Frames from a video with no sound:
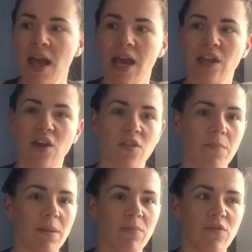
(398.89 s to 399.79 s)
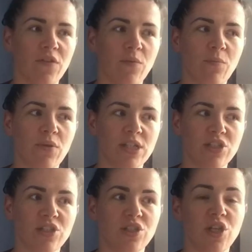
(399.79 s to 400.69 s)
and other people feel
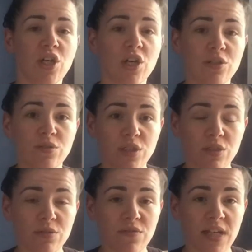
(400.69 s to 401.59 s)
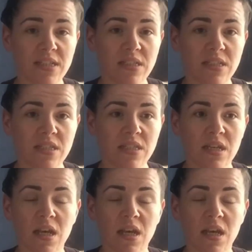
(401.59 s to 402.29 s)
pressured to go to events,